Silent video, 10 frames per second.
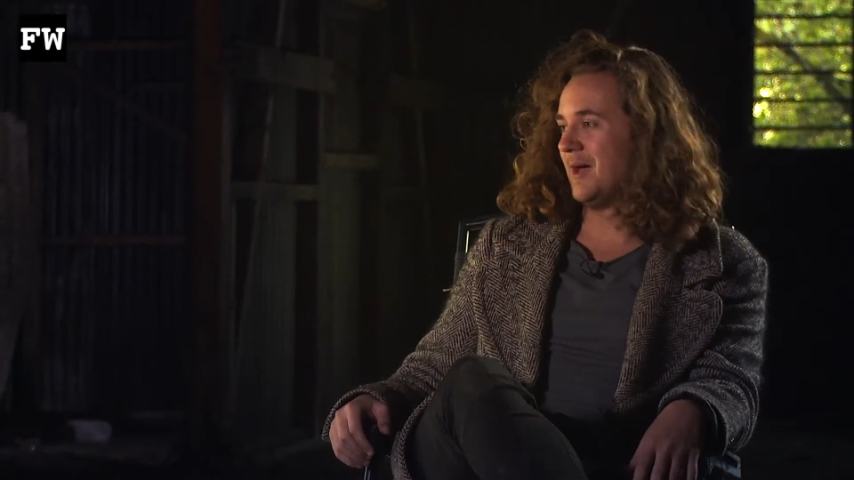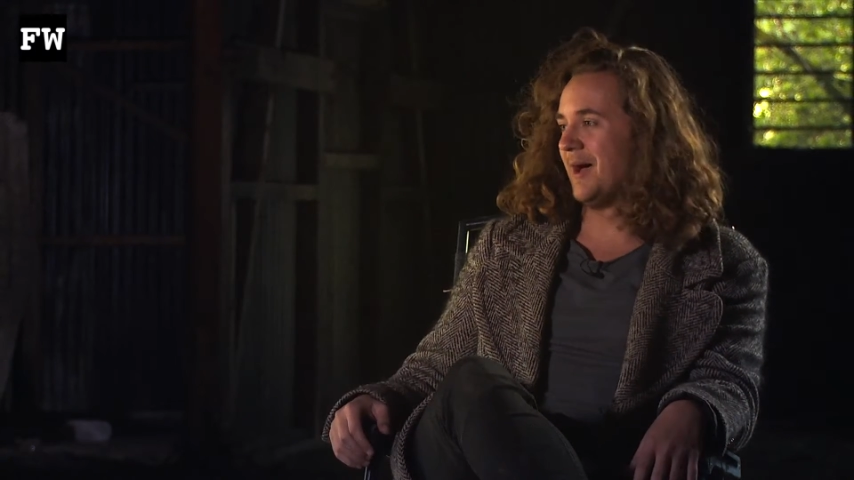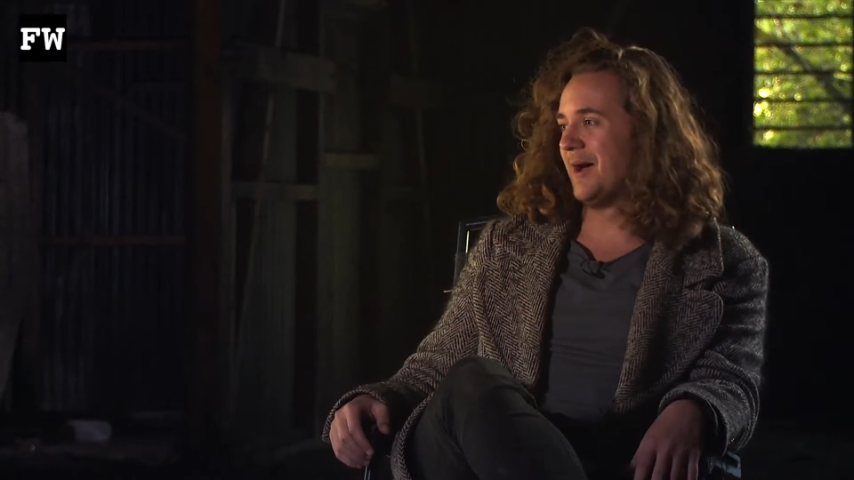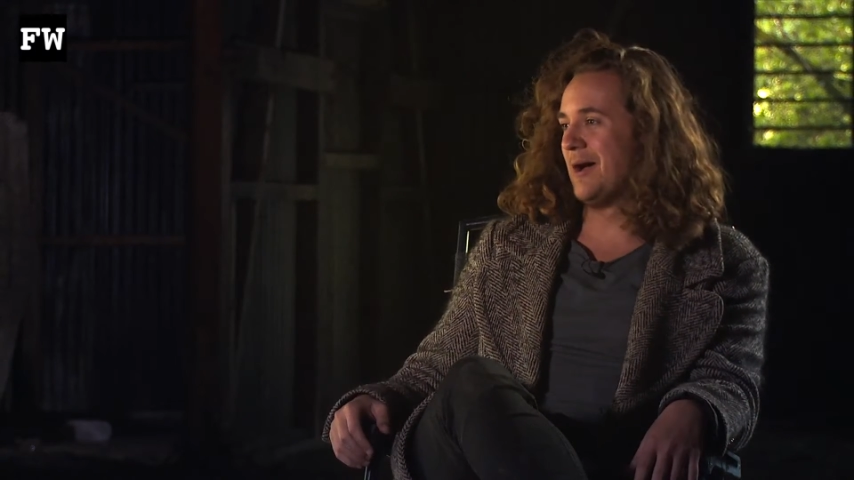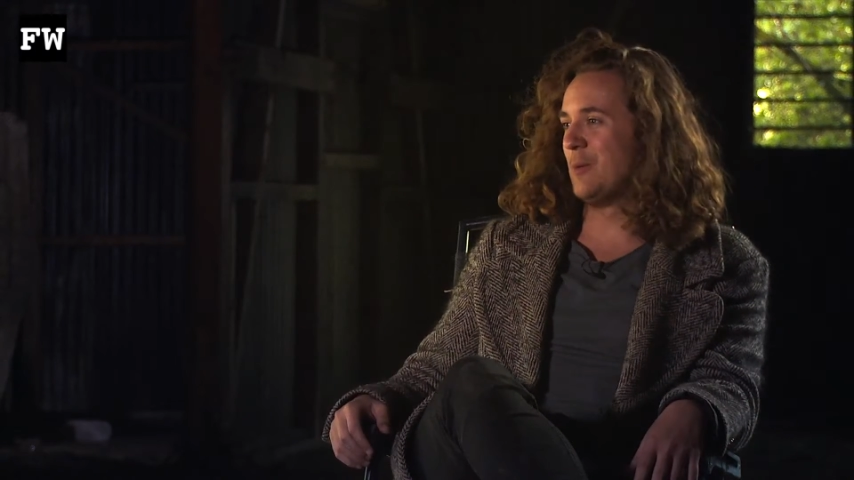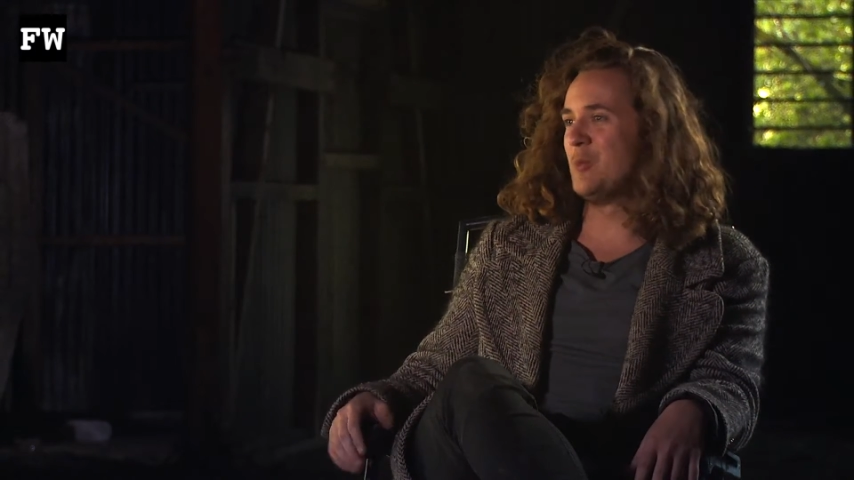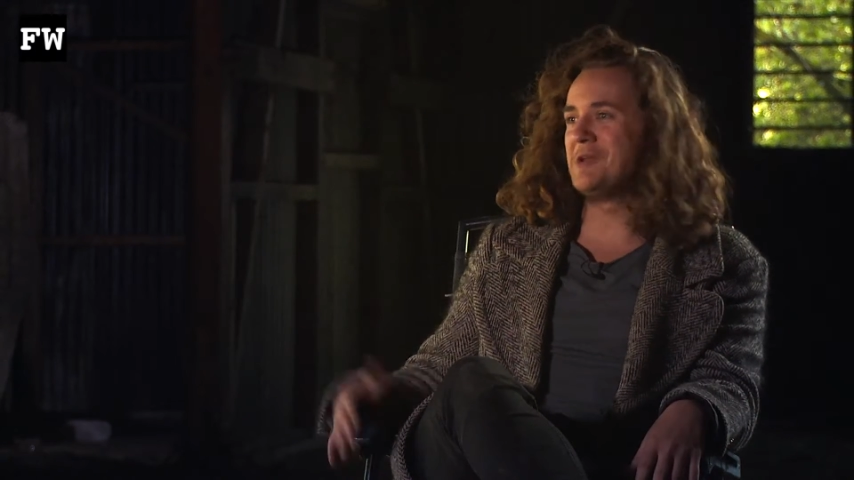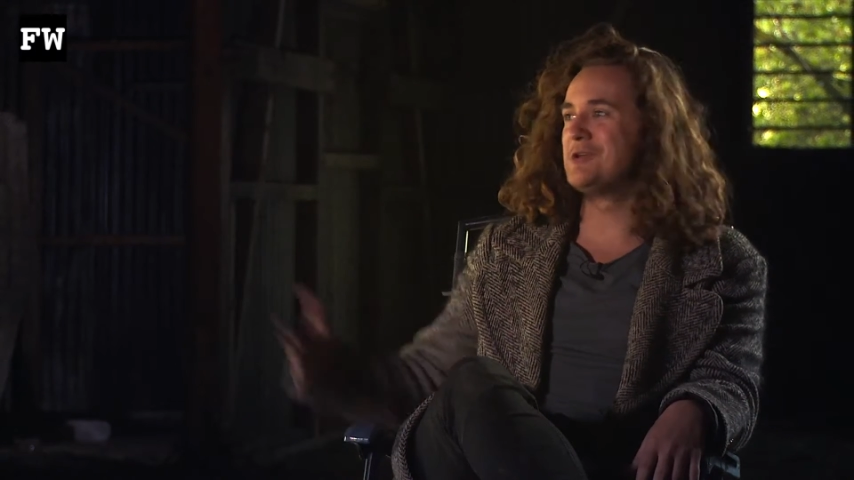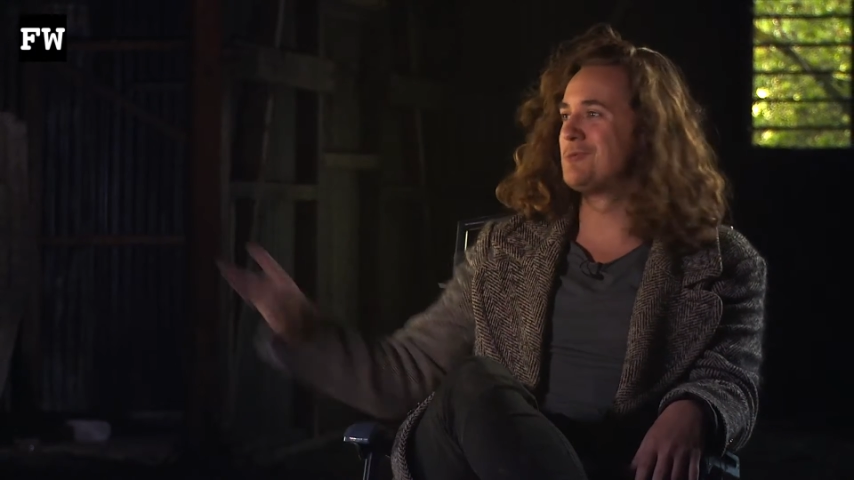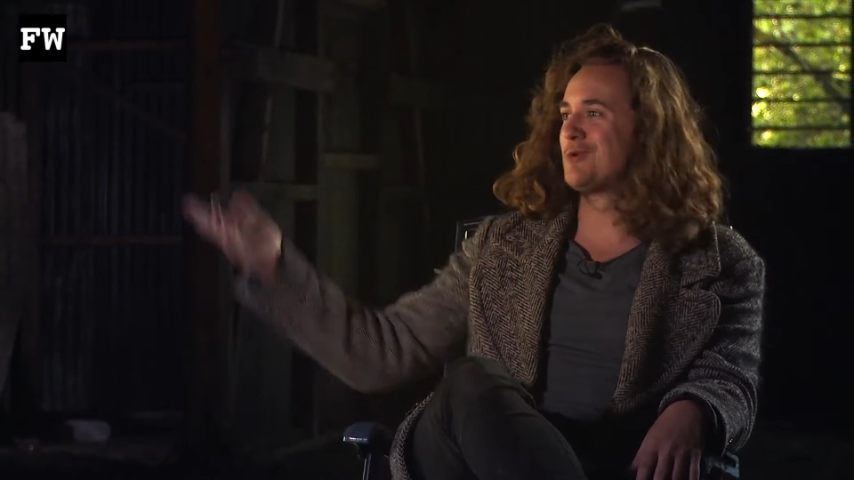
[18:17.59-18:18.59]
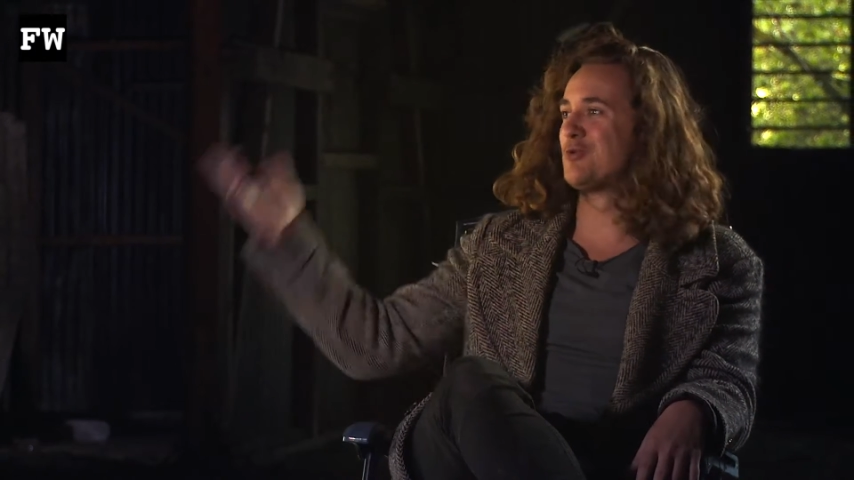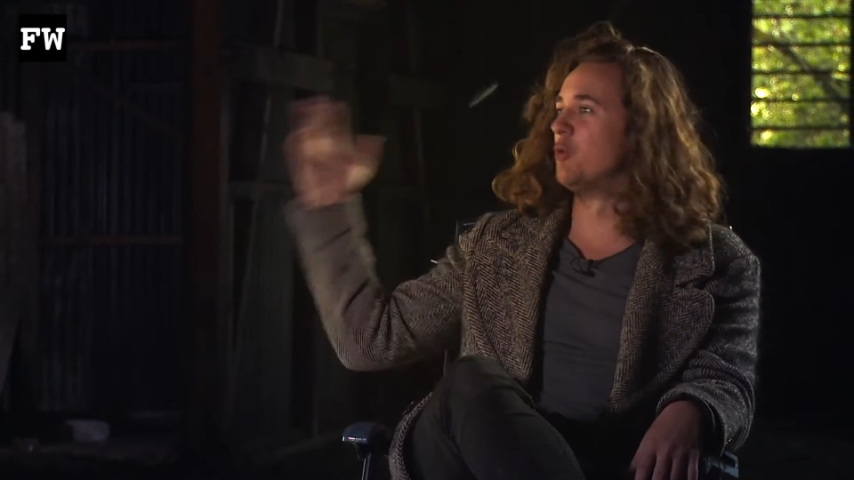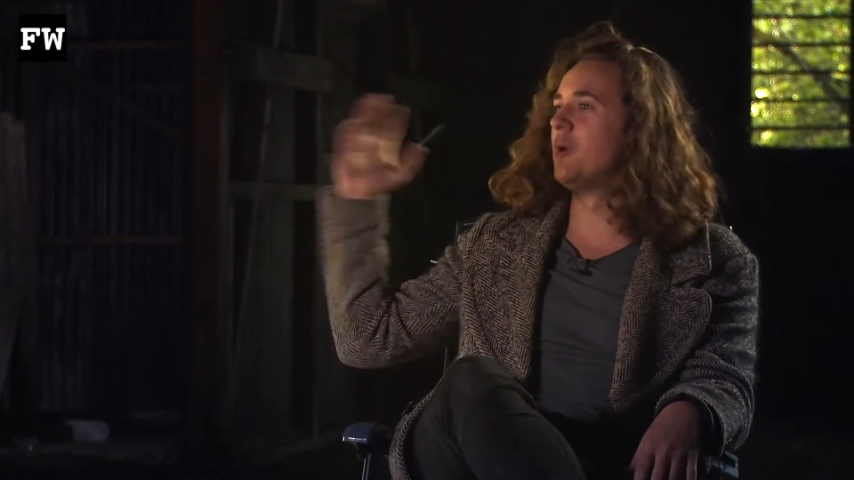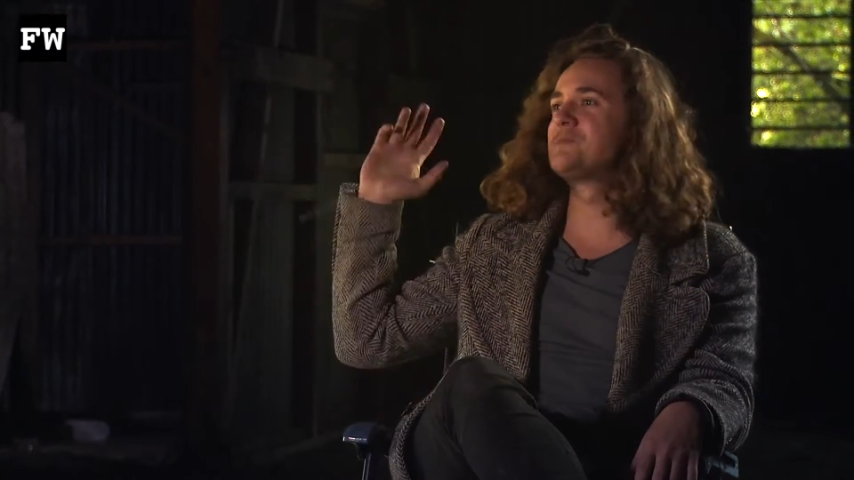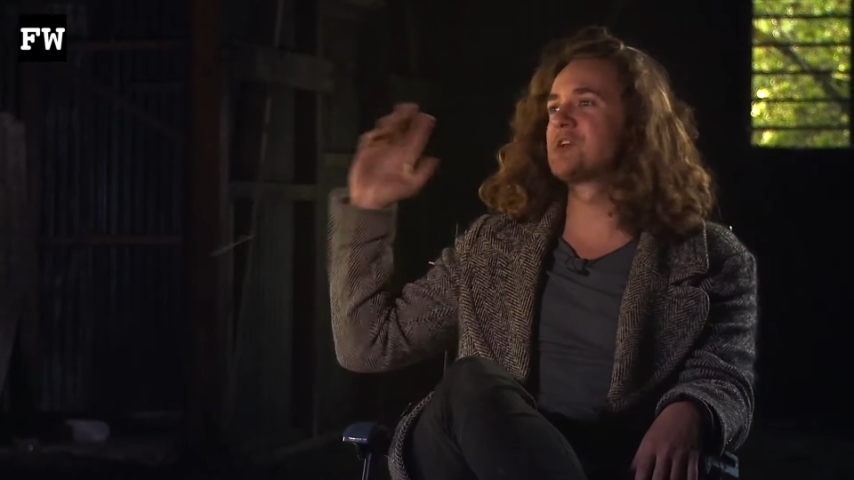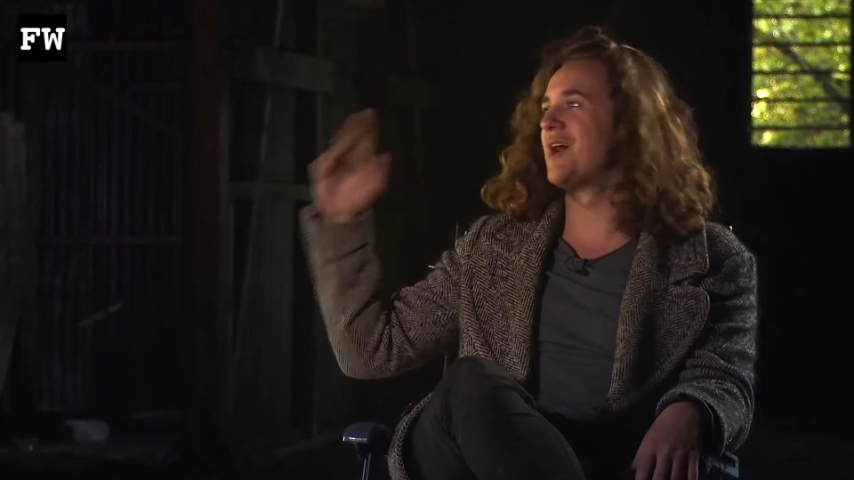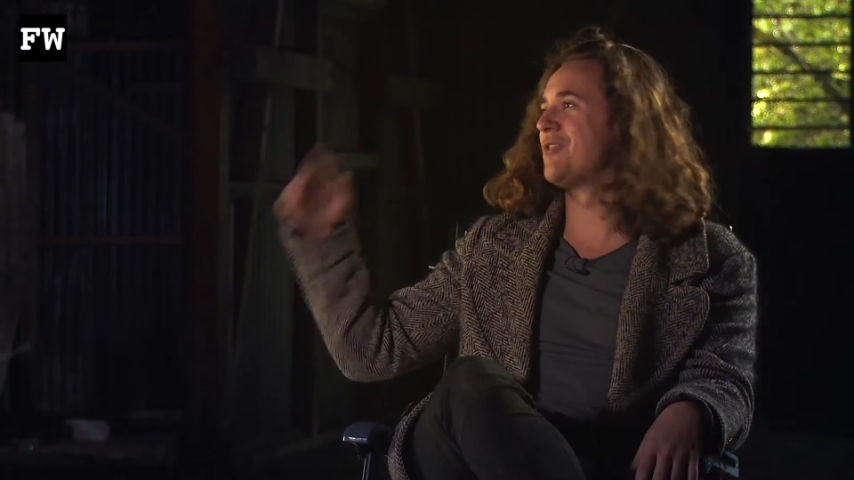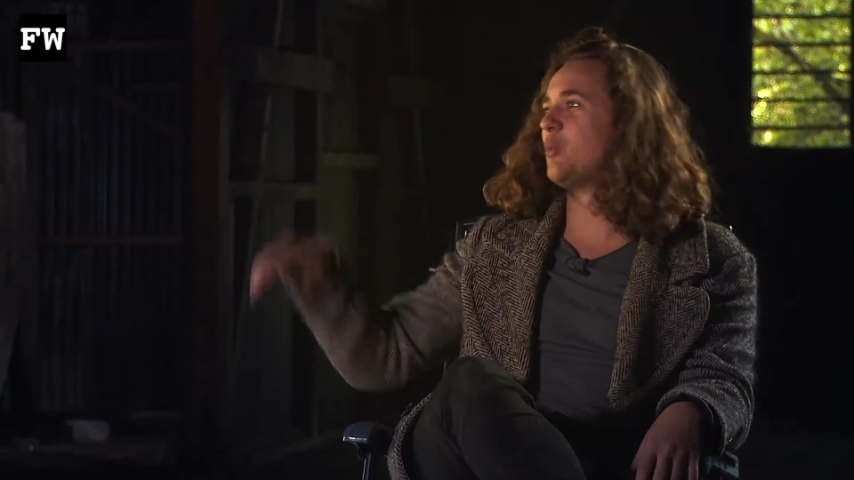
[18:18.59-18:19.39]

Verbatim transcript: Uh, and we grew up together,